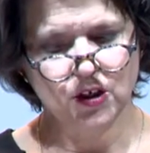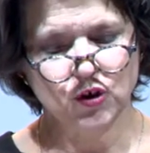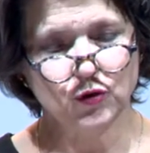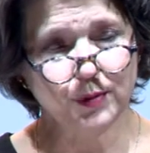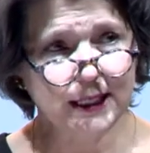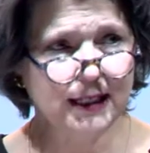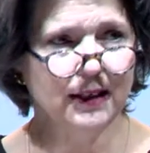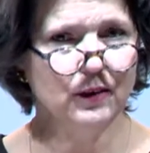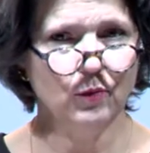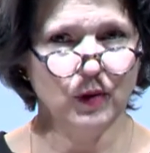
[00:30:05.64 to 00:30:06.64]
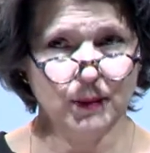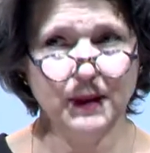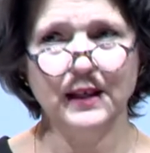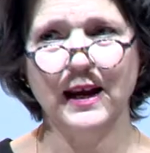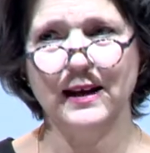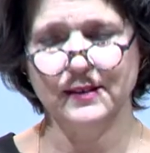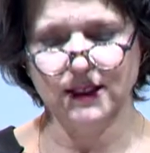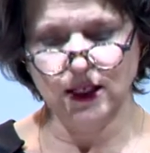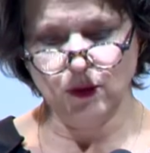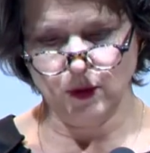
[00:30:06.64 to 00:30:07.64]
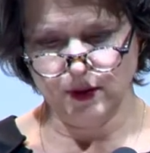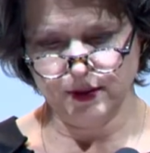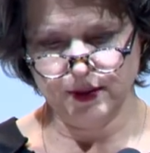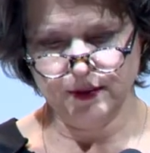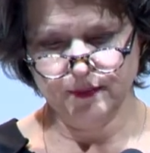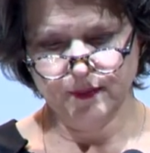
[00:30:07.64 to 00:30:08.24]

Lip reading: treating women as equals,